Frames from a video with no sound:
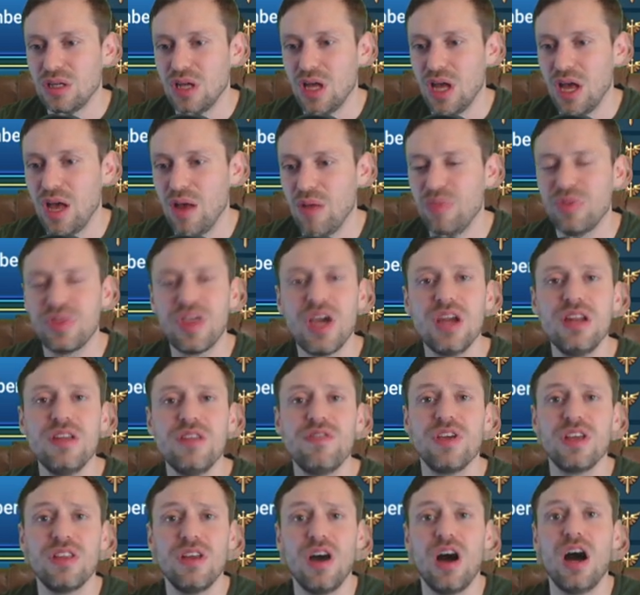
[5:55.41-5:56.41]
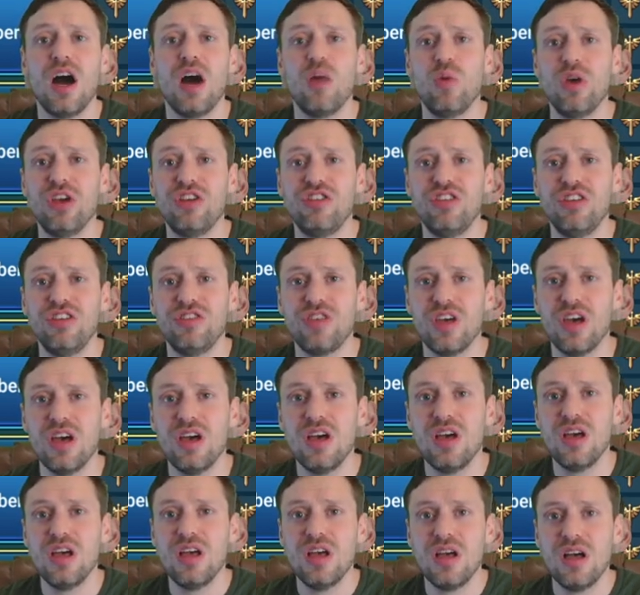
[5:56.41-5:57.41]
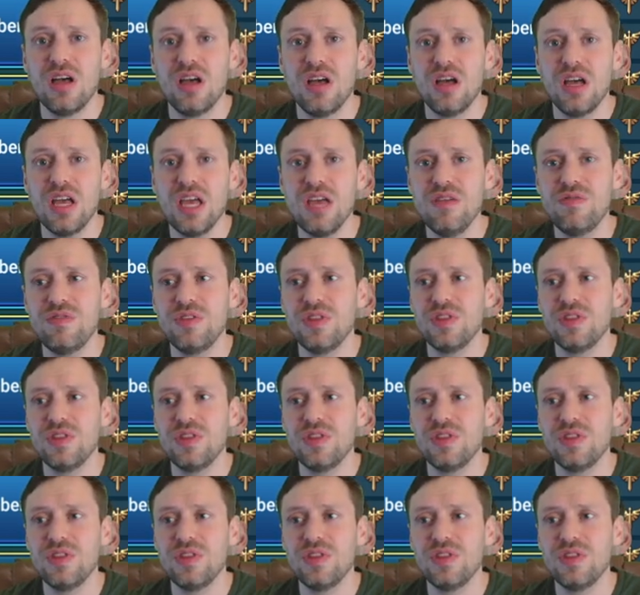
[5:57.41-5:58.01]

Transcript: Um, the only thing that I wish is that even